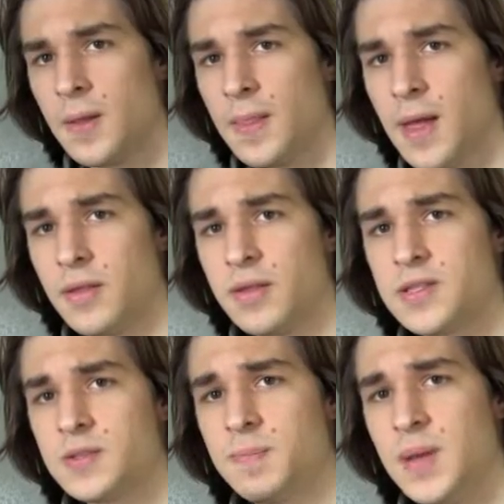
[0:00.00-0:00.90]
Now the
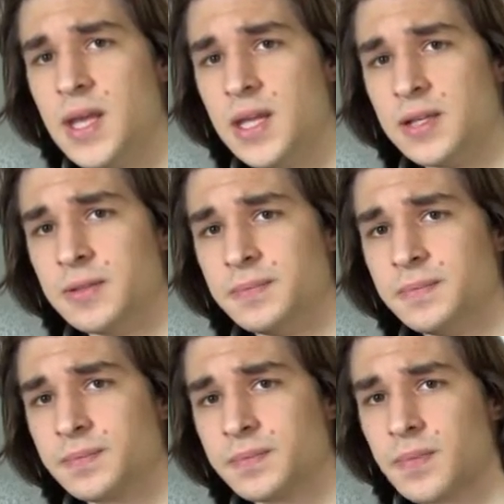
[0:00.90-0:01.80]
speed,
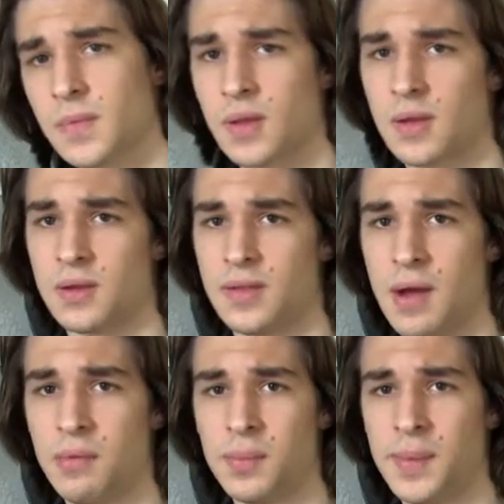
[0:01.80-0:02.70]

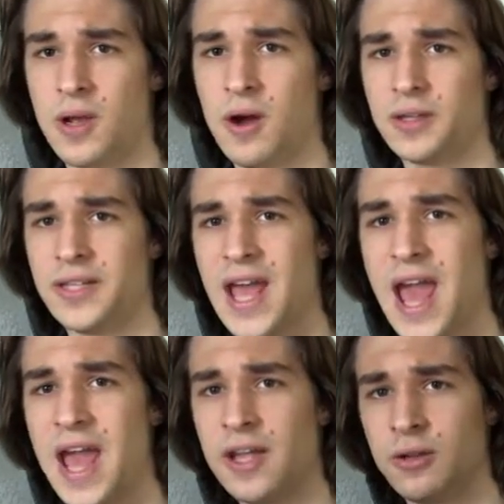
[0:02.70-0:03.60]
that will be called the
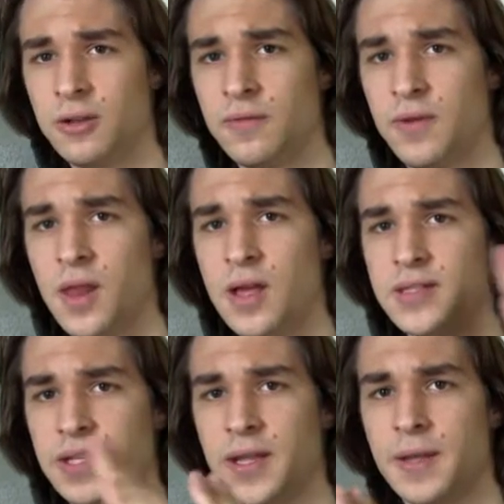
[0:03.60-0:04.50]
angular
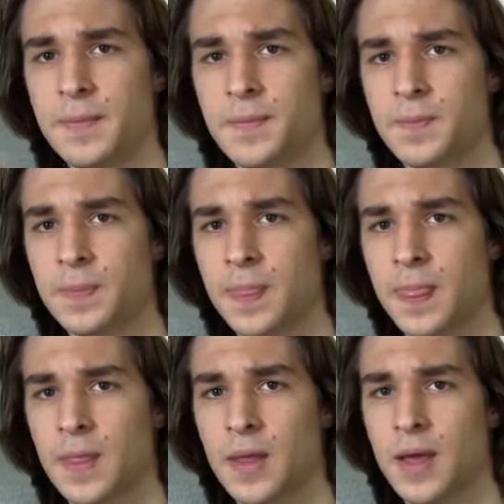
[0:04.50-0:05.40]
velocity.
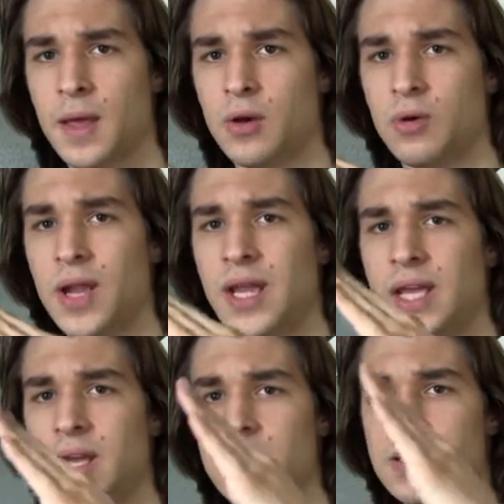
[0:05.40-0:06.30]

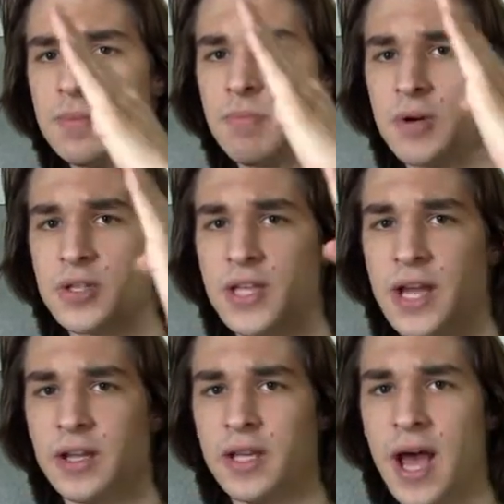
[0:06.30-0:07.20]
Radians per
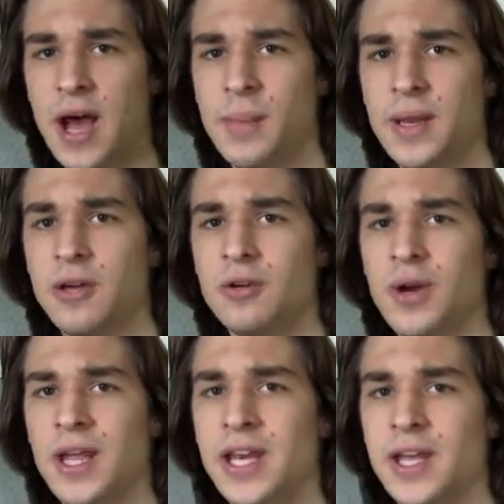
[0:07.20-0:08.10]
second, how many
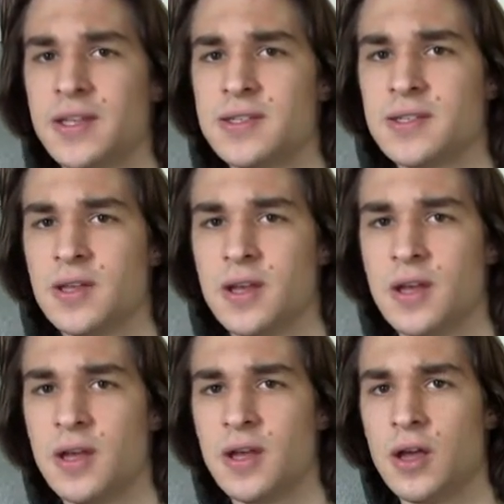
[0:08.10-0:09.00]
radians
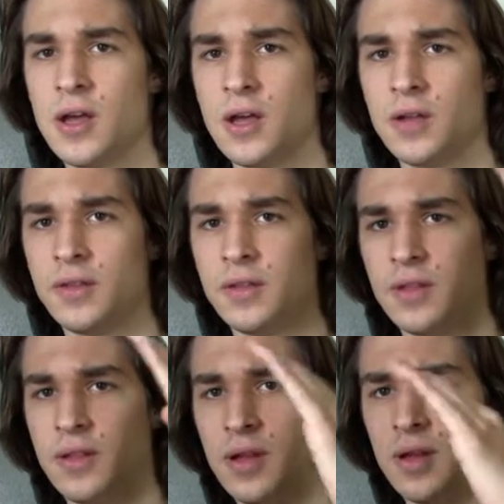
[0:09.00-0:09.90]

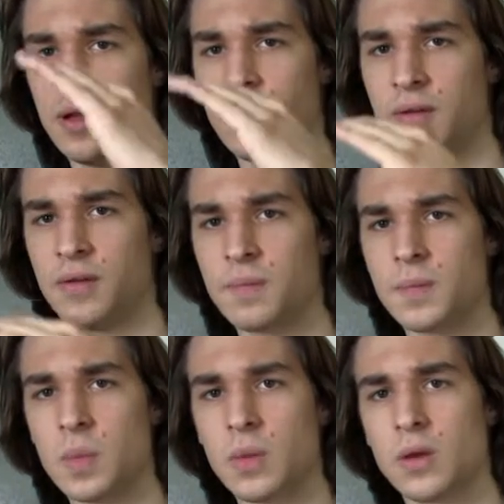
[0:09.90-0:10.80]
the
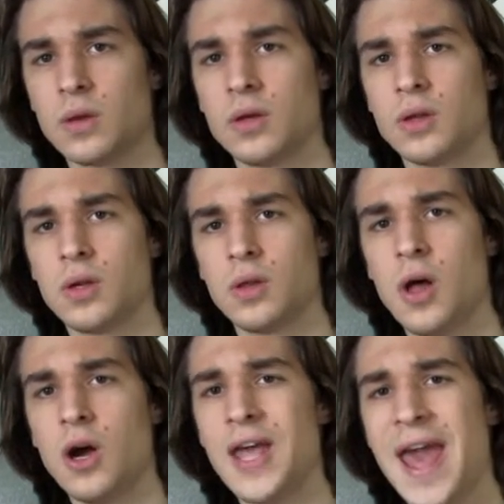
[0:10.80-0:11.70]

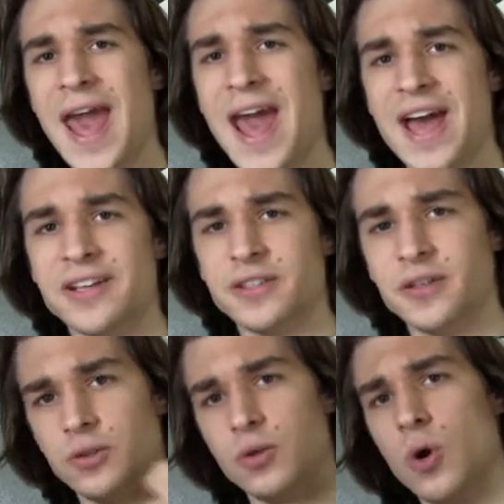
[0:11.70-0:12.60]
clock hand
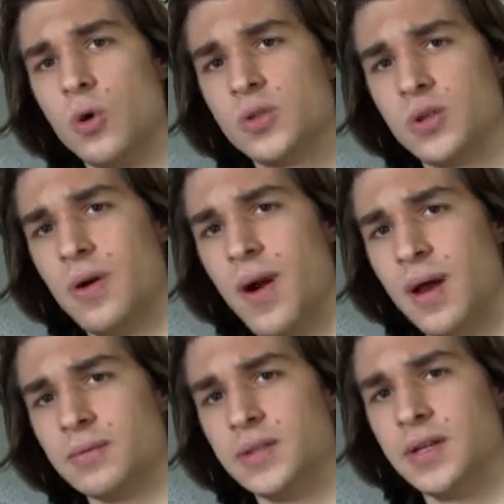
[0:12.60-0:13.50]
goes
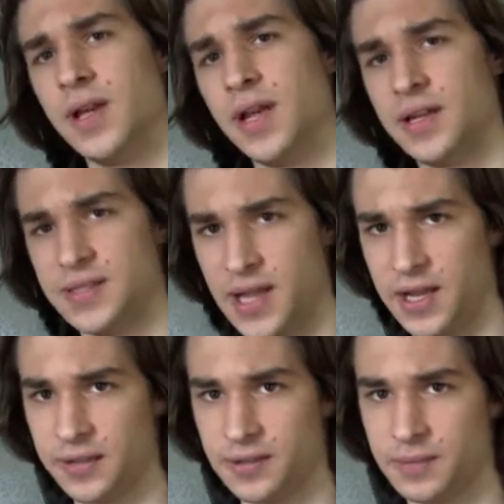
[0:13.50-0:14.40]
around in a
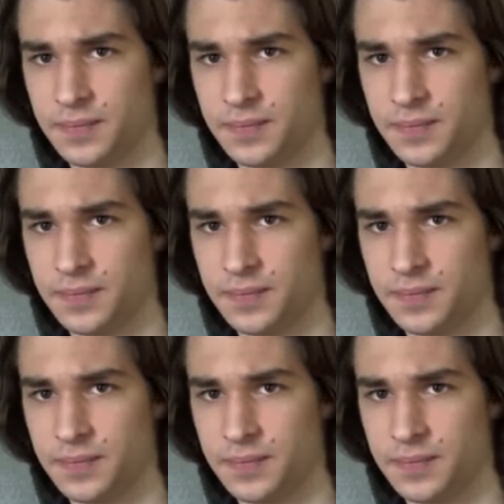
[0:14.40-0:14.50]
second.